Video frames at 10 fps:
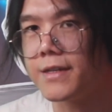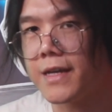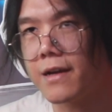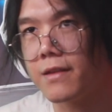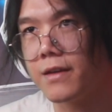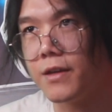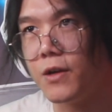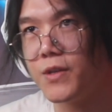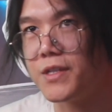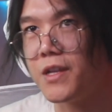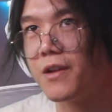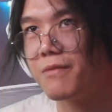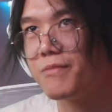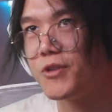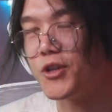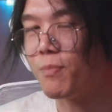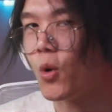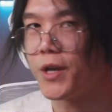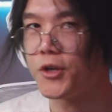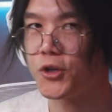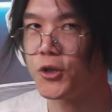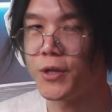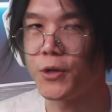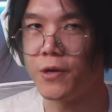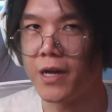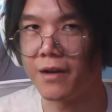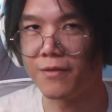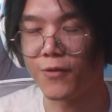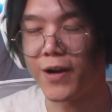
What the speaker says: exactly. It's not just point and shoot and you're done,